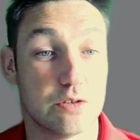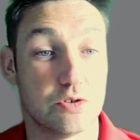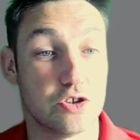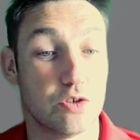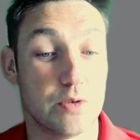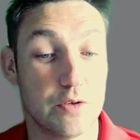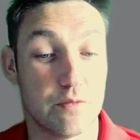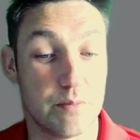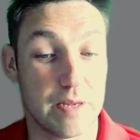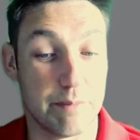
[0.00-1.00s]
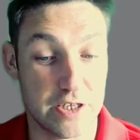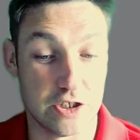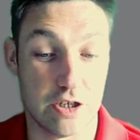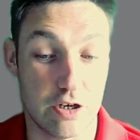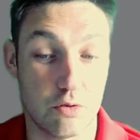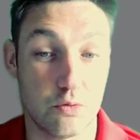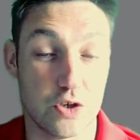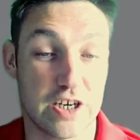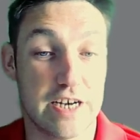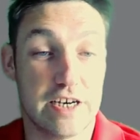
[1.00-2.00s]
stop you from being pigeonholed
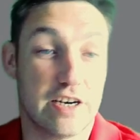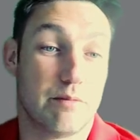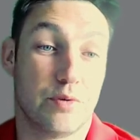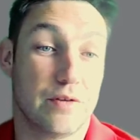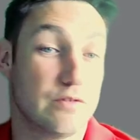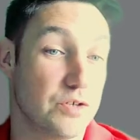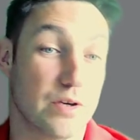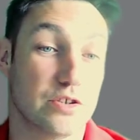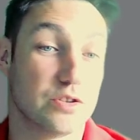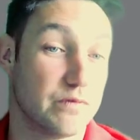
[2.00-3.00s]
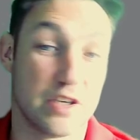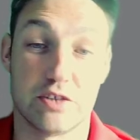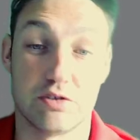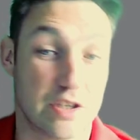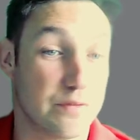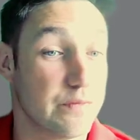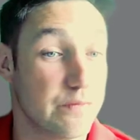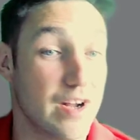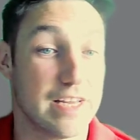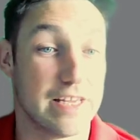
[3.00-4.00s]
and ending up with 200, 300 different
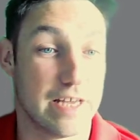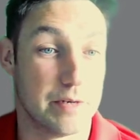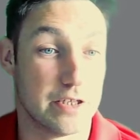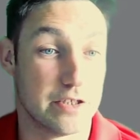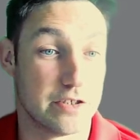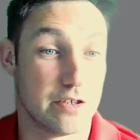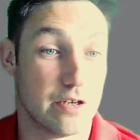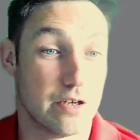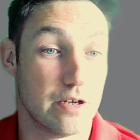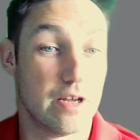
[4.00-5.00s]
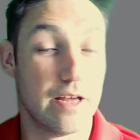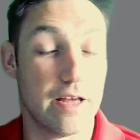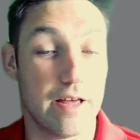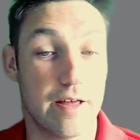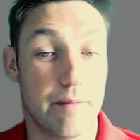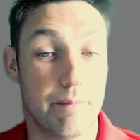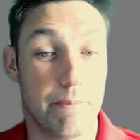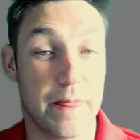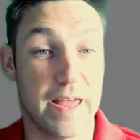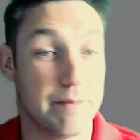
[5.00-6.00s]
filing cabinets
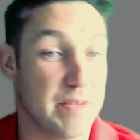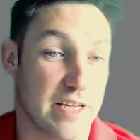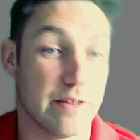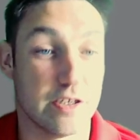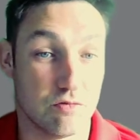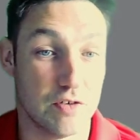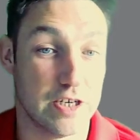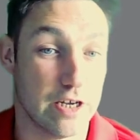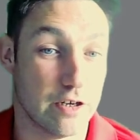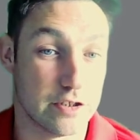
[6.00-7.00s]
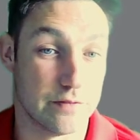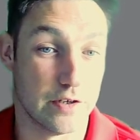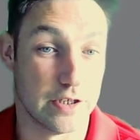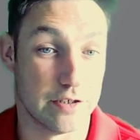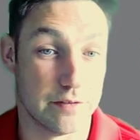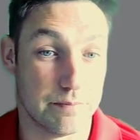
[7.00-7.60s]
and making things really hard to find.